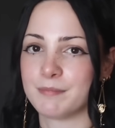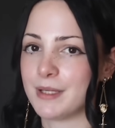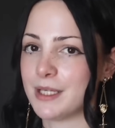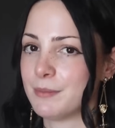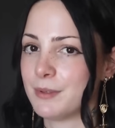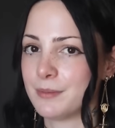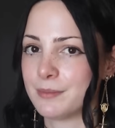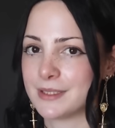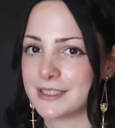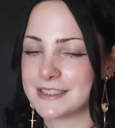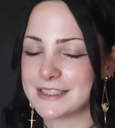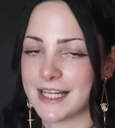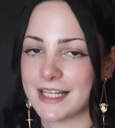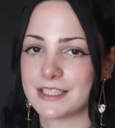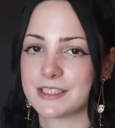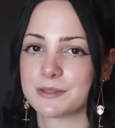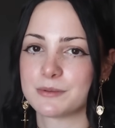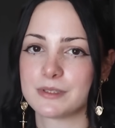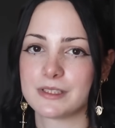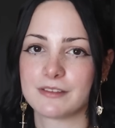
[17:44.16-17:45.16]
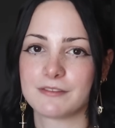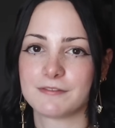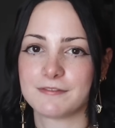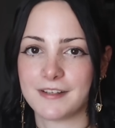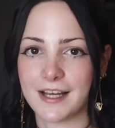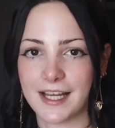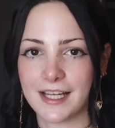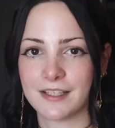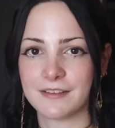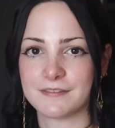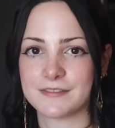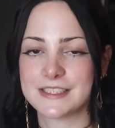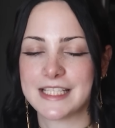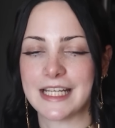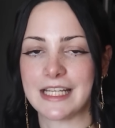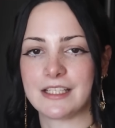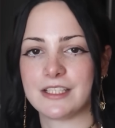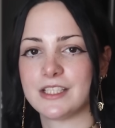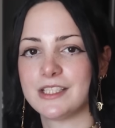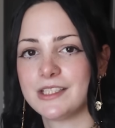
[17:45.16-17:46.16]
maybe been tattooing
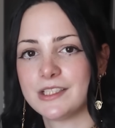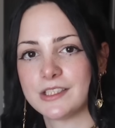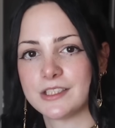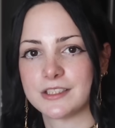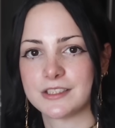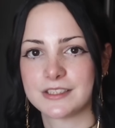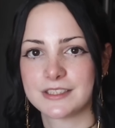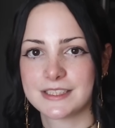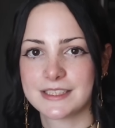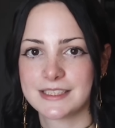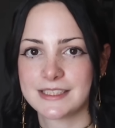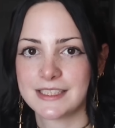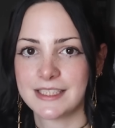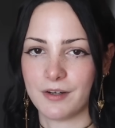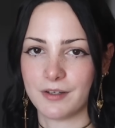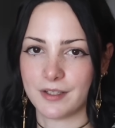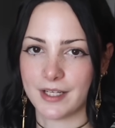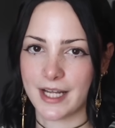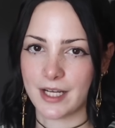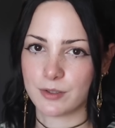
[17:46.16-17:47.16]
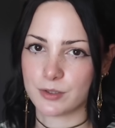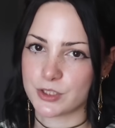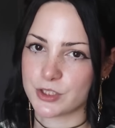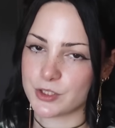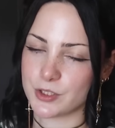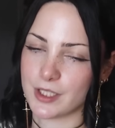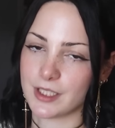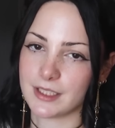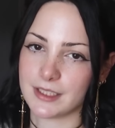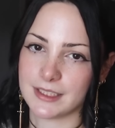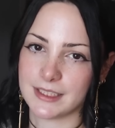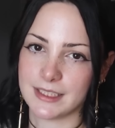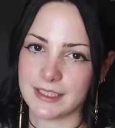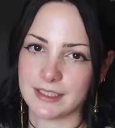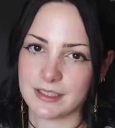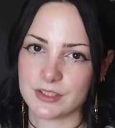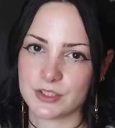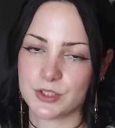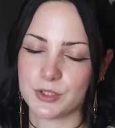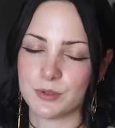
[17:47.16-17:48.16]
5-10 years are now
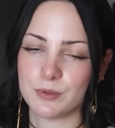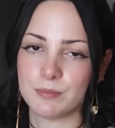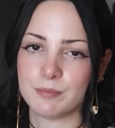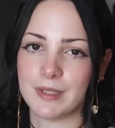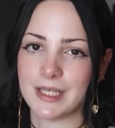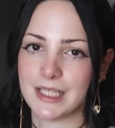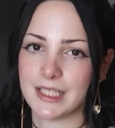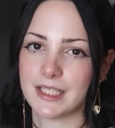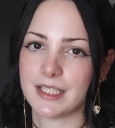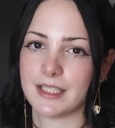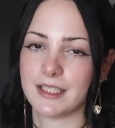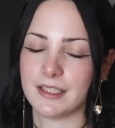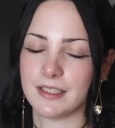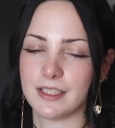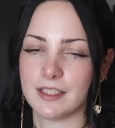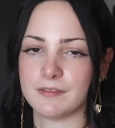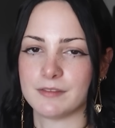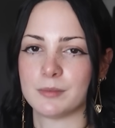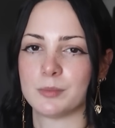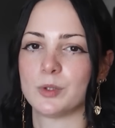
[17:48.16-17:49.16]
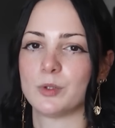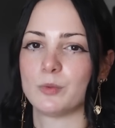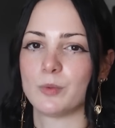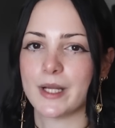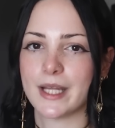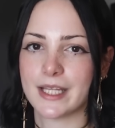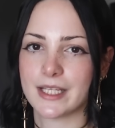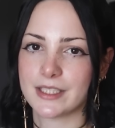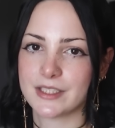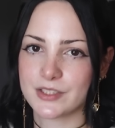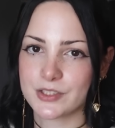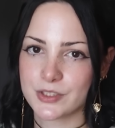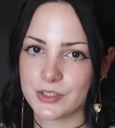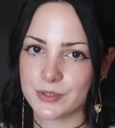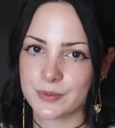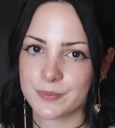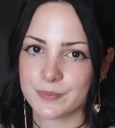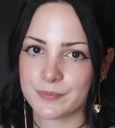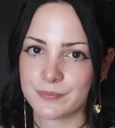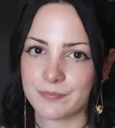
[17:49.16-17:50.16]
struggling to make a livable
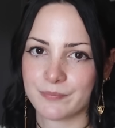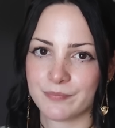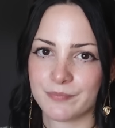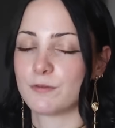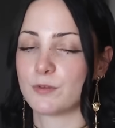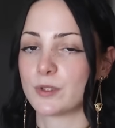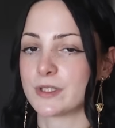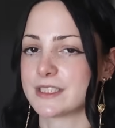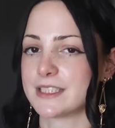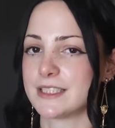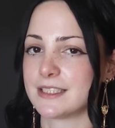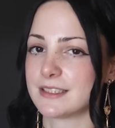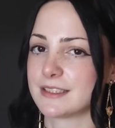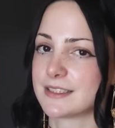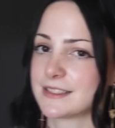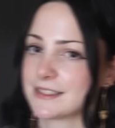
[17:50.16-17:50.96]
wage, forcing